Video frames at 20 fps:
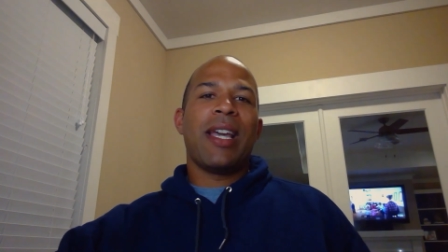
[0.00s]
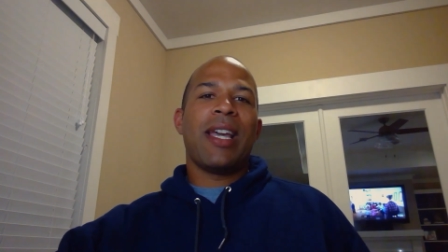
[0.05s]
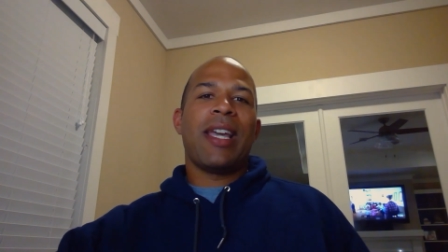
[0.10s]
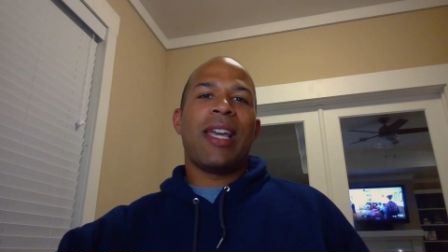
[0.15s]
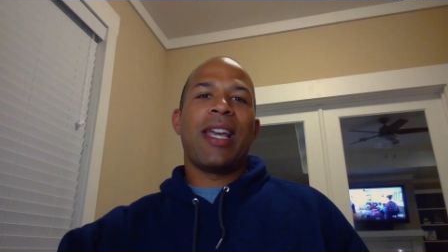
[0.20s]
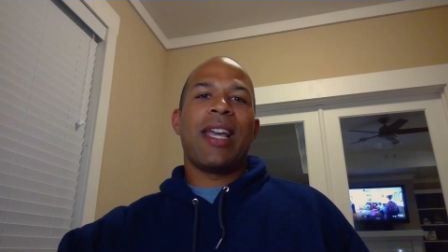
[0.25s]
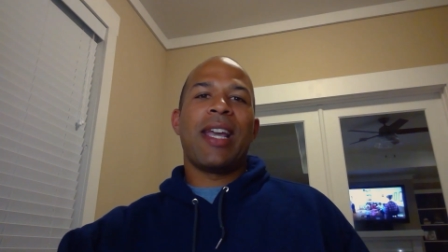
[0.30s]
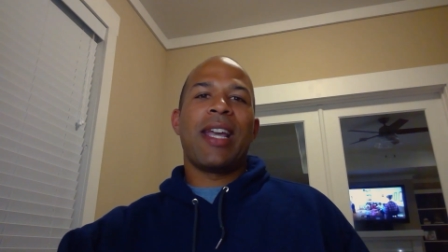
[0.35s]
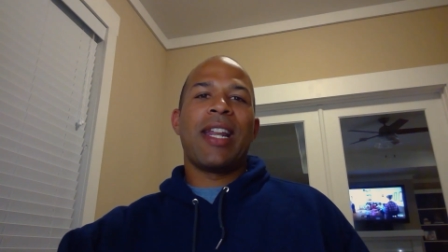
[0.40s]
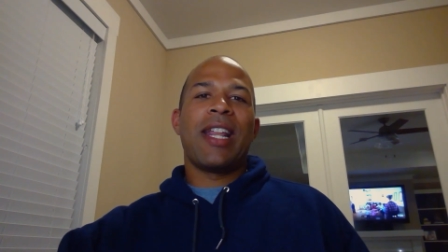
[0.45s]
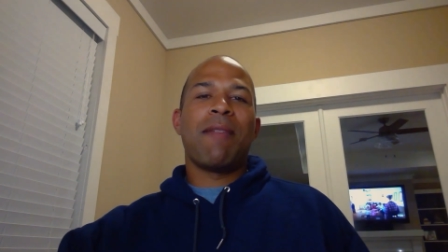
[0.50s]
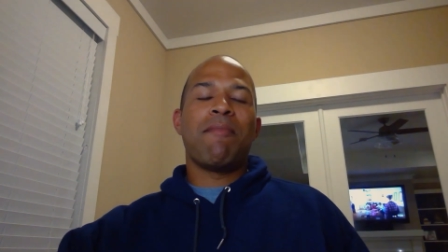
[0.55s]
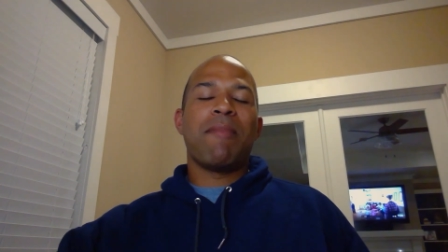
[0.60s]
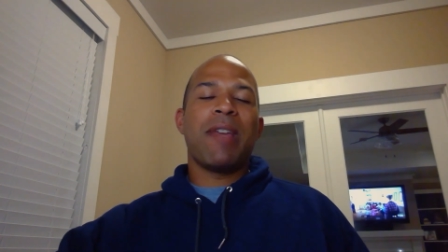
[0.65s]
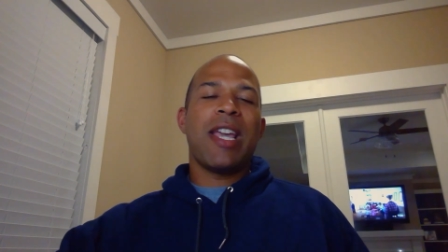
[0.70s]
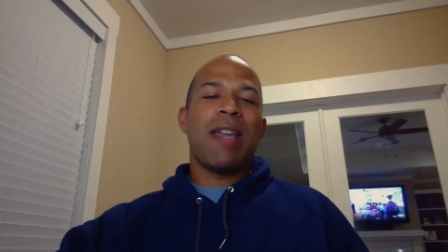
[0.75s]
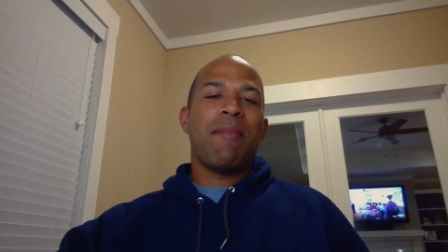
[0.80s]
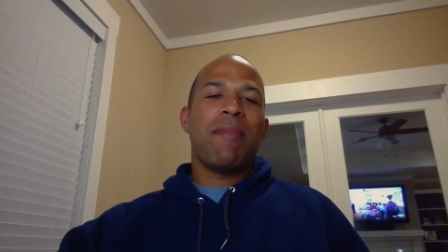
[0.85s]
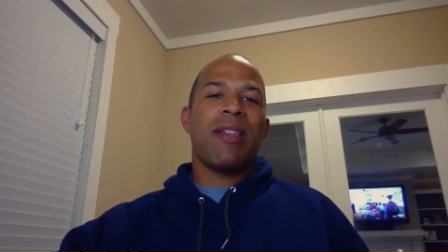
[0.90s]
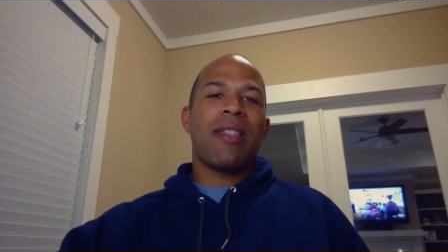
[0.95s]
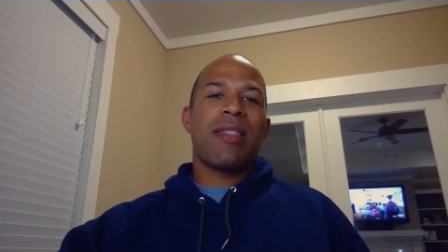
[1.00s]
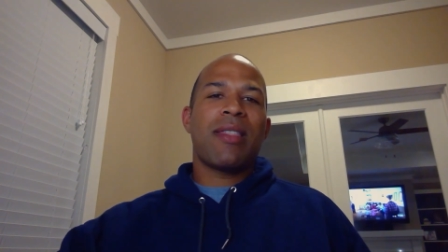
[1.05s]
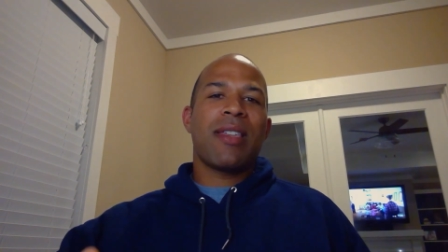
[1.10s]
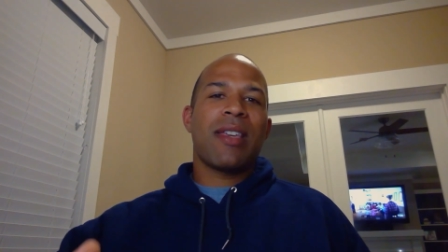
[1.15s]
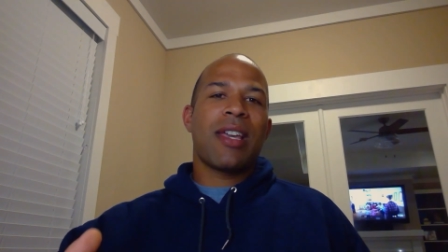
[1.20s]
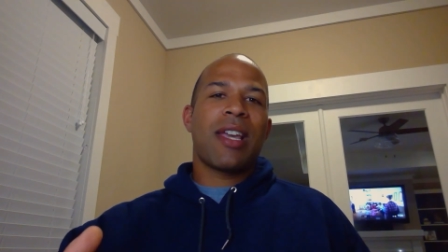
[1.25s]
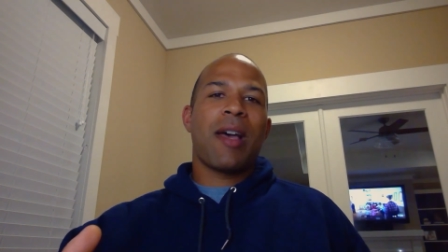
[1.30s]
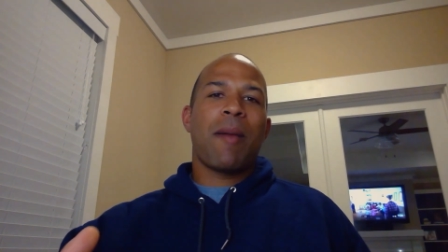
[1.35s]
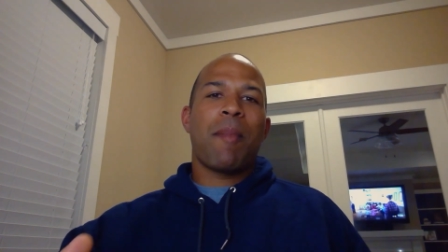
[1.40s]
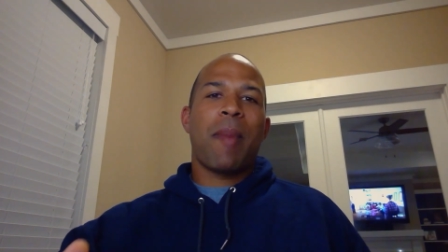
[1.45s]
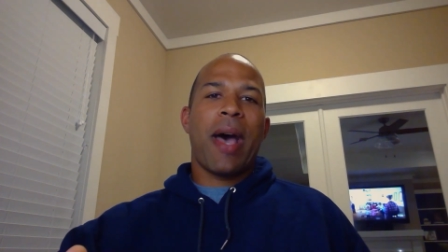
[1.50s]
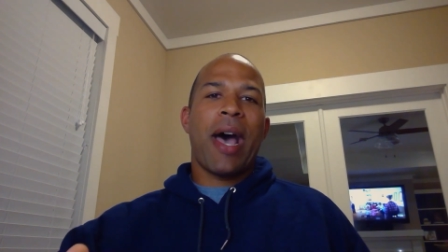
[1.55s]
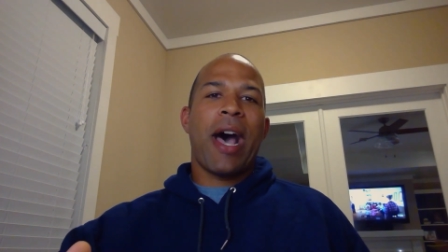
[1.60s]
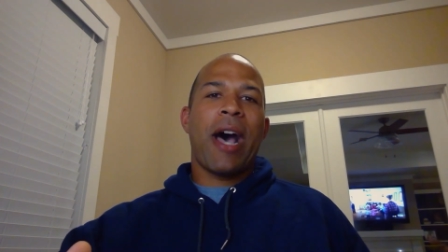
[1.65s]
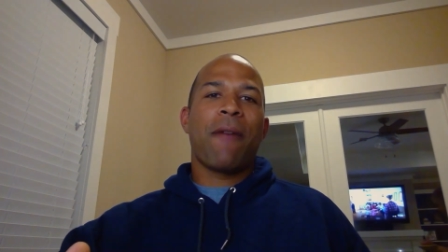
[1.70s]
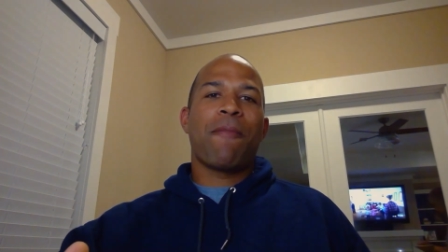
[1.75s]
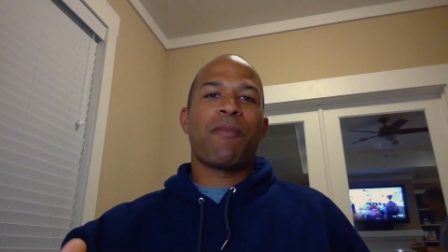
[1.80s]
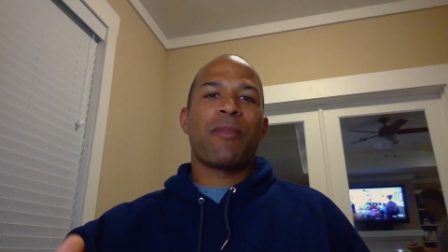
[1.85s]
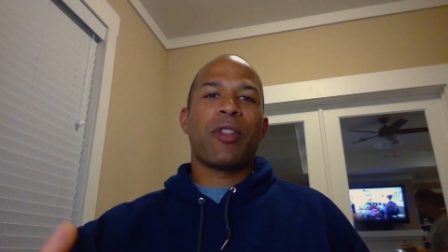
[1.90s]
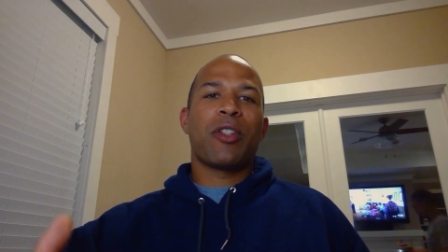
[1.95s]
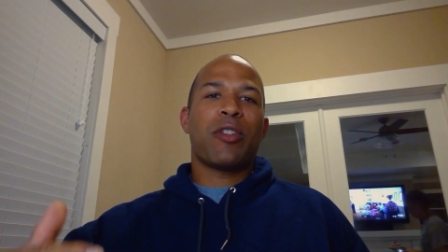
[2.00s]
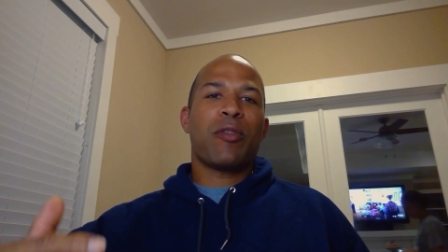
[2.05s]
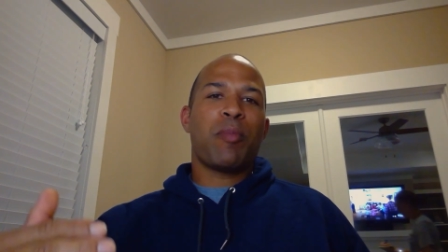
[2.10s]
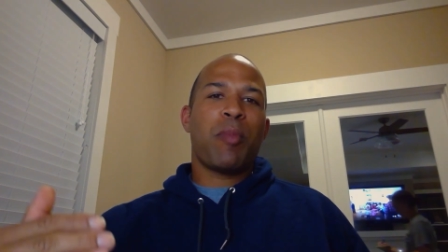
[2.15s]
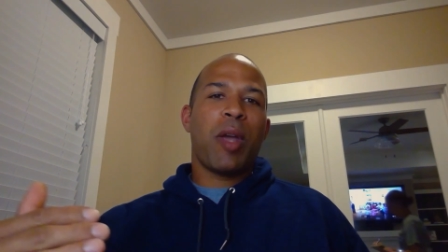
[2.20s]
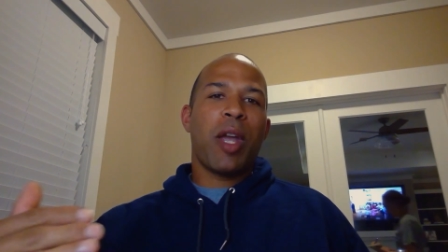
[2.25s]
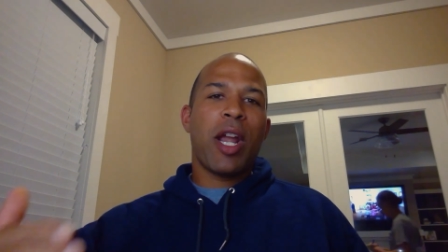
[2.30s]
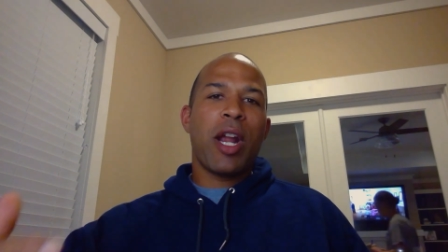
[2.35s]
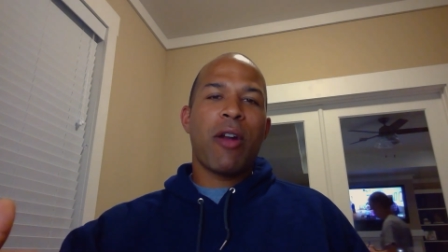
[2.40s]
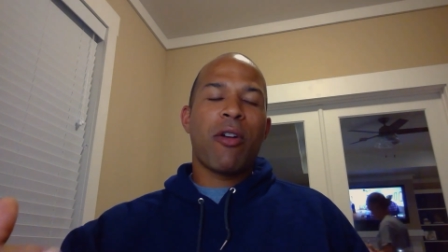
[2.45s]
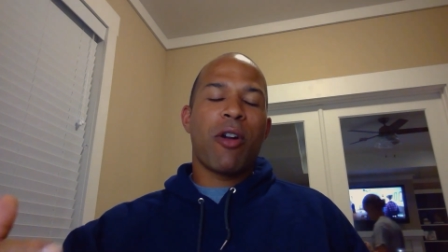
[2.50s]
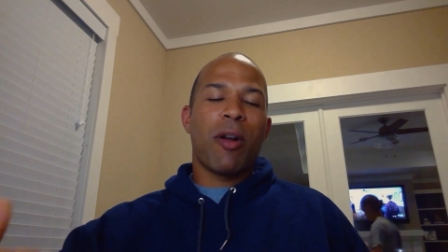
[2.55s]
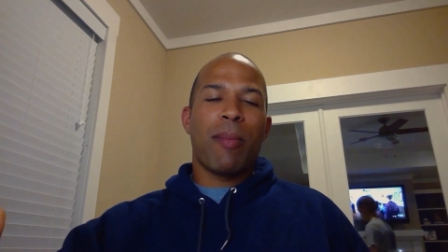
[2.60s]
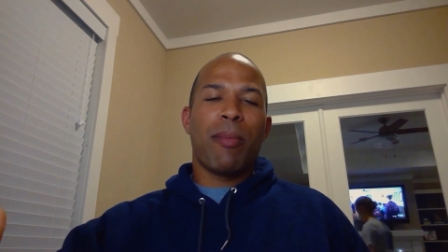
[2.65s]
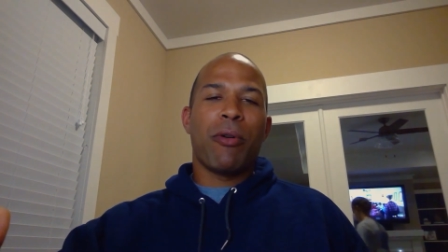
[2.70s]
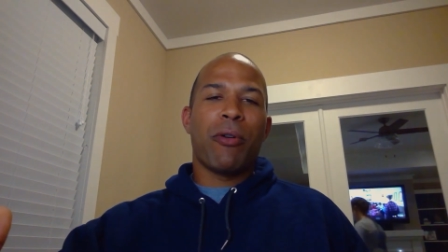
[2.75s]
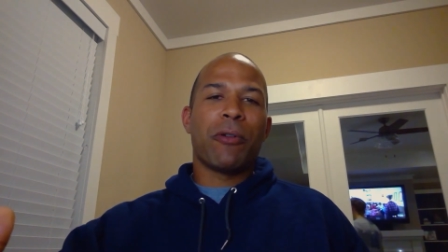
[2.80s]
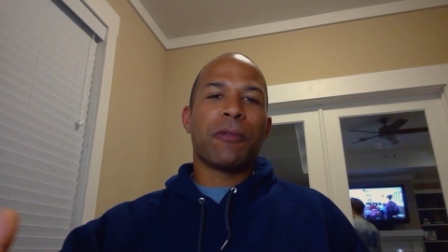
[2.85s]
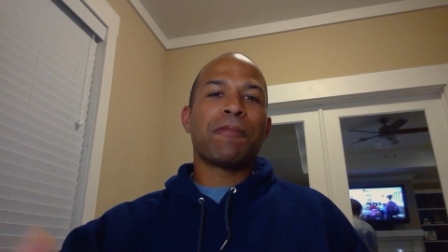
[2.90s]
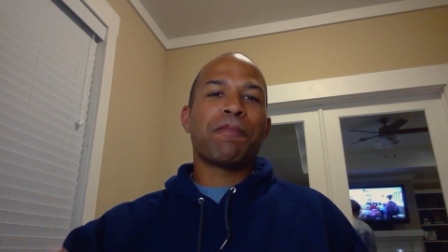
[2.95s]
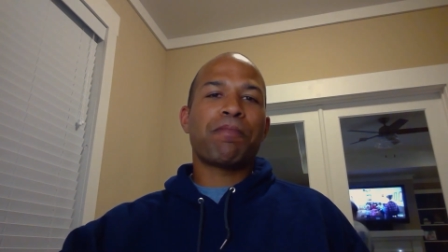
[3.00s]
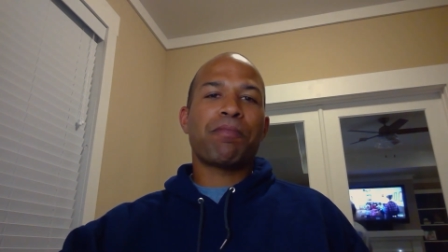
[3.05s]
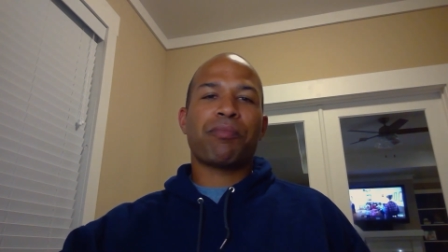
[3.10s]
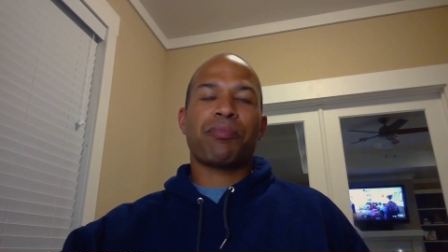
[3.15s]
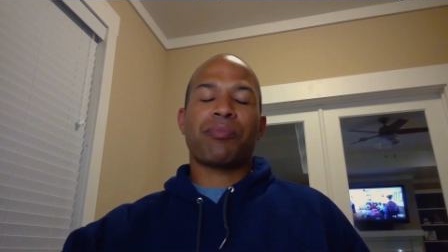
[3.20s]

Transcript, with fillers: And it made me think about this parable